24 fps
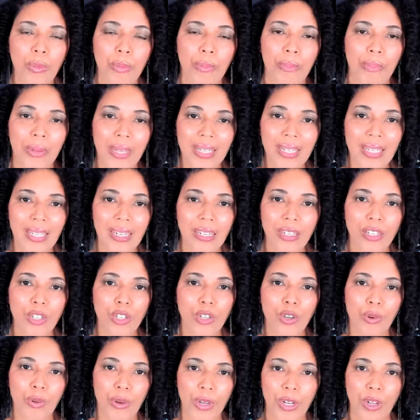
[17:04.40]
business
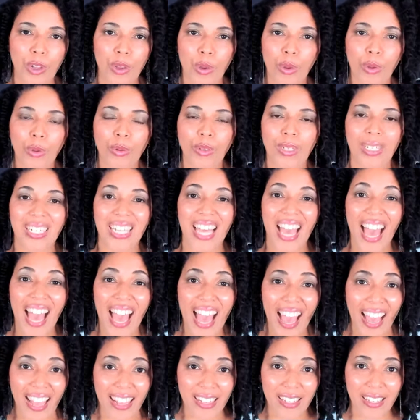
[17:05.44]
critical
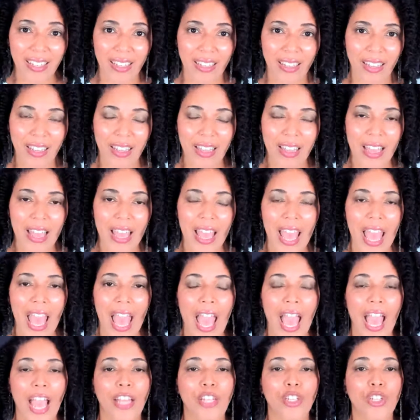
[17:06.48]
tasks
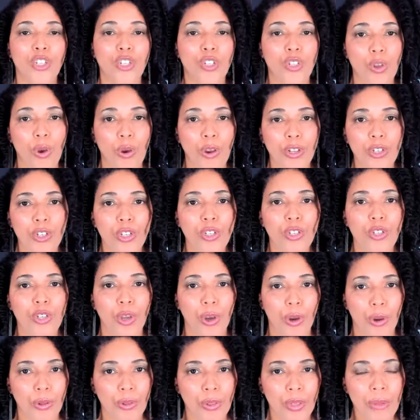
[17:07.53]
and start to
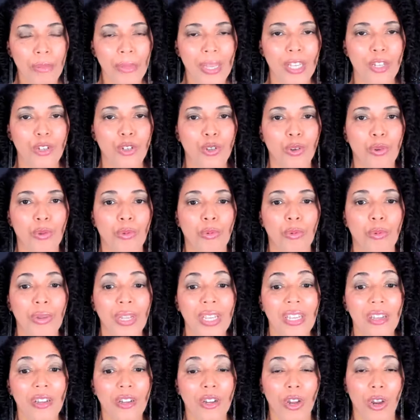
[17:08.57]
turn them into
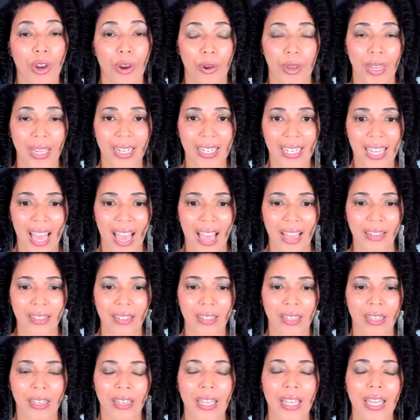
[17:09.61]
reoccurring
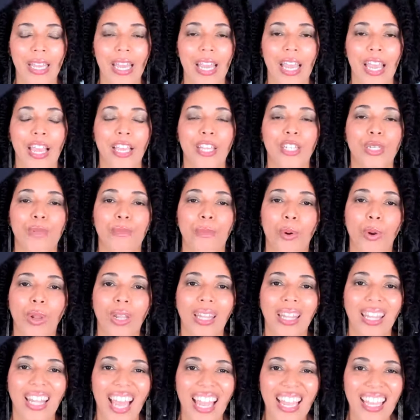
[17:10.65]
tasks, it's more
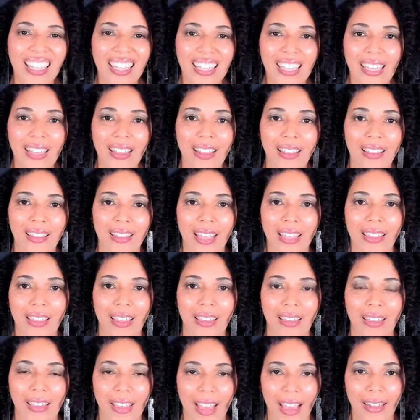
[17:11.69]
likely that they
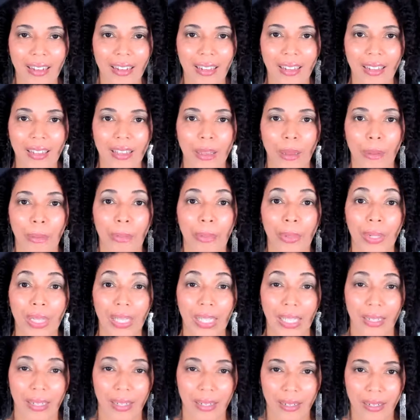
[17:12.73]
get
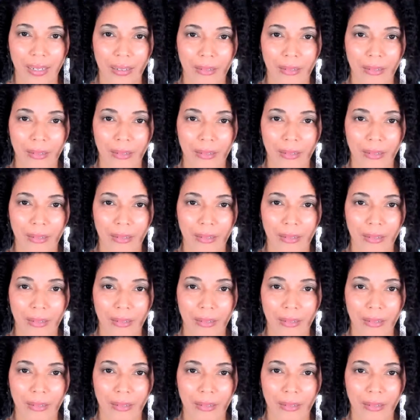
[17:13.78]
completed.